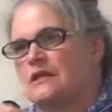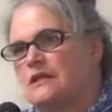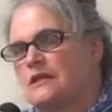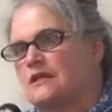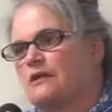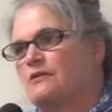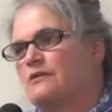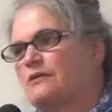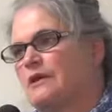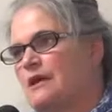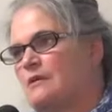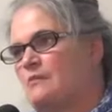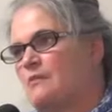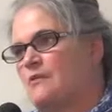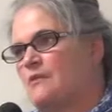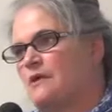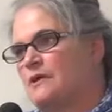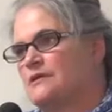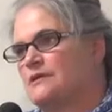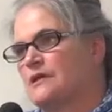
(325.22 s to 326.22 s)
going to create
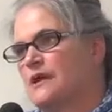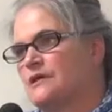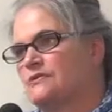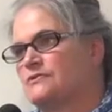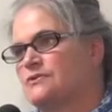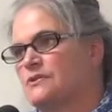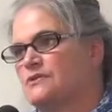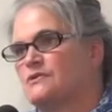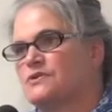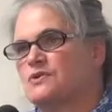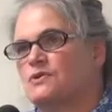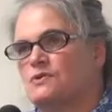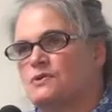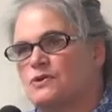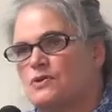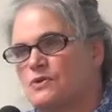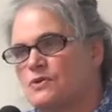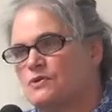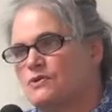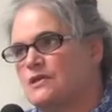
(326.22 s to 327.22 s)
more texture. So
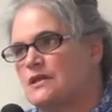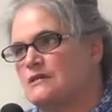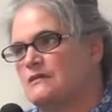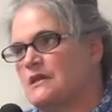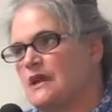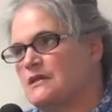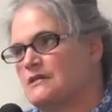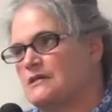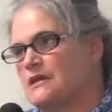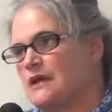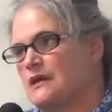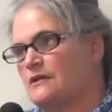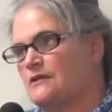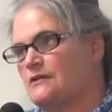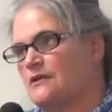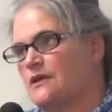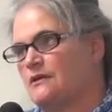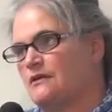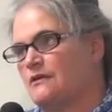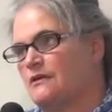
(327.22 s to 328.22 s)
using that
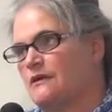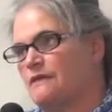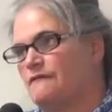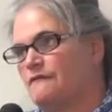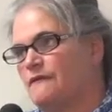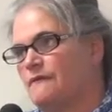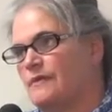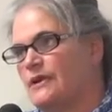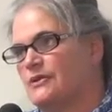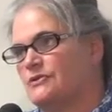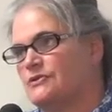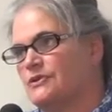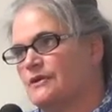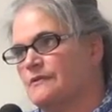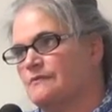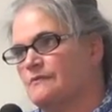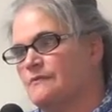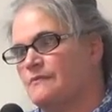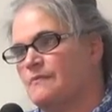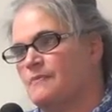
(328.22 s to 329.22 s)
technical
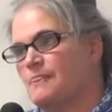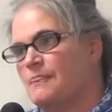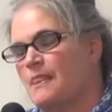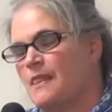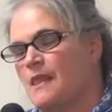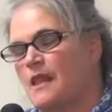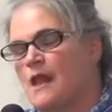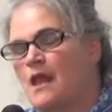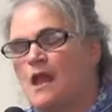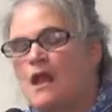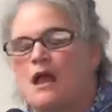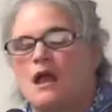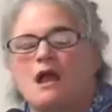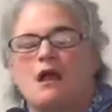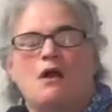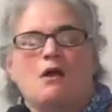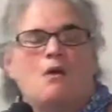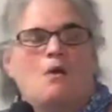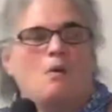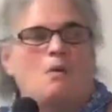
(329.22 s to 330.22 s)
information.
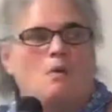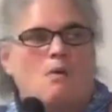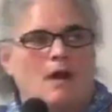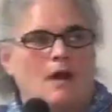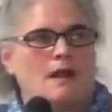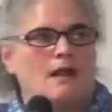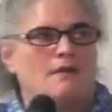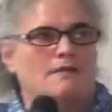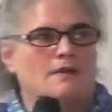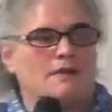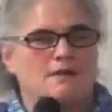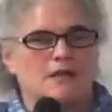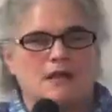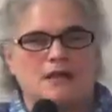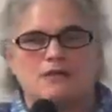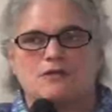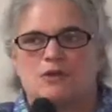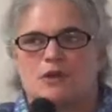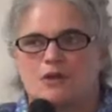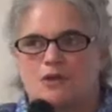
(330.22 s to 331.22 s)
One of the
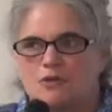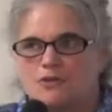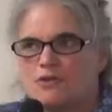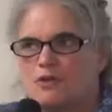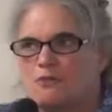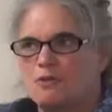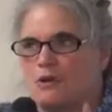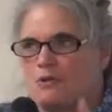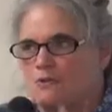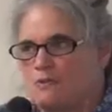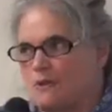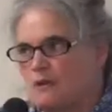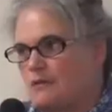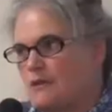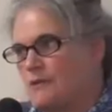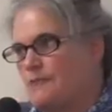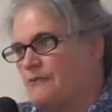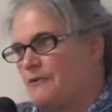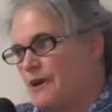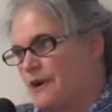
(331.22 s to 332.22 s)
things also we
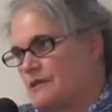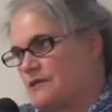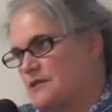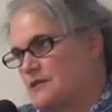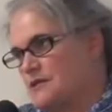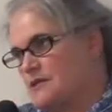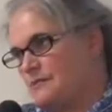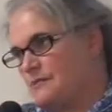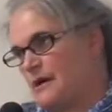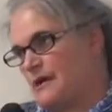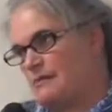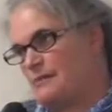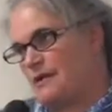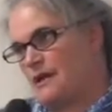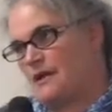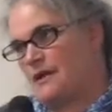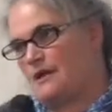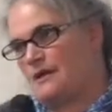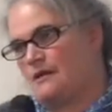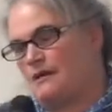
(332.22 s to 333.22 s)
really practice in my
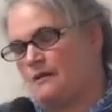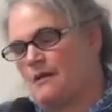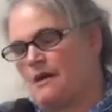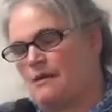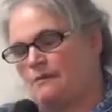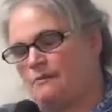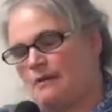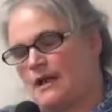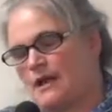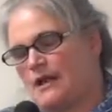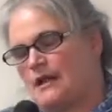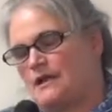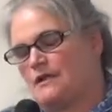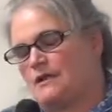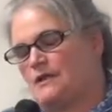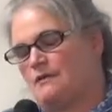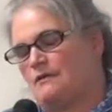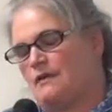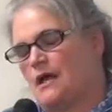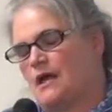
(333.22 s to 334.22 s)
writing
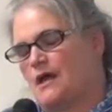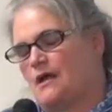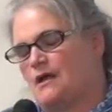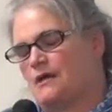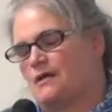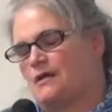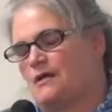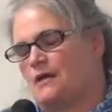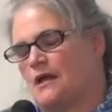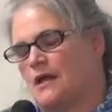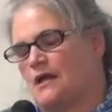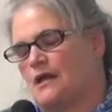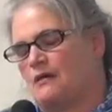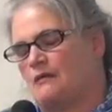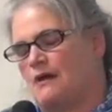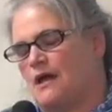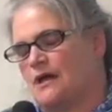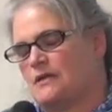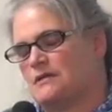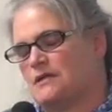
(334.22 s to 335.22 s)

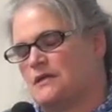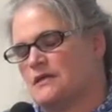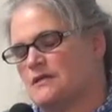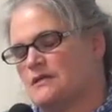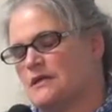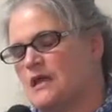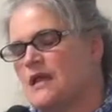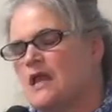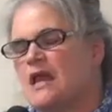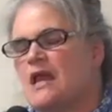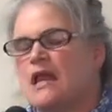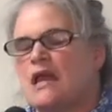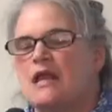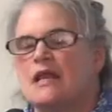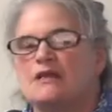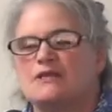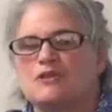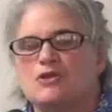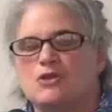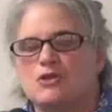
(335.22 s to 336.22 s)
classes
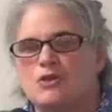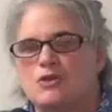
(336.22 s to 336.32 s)
is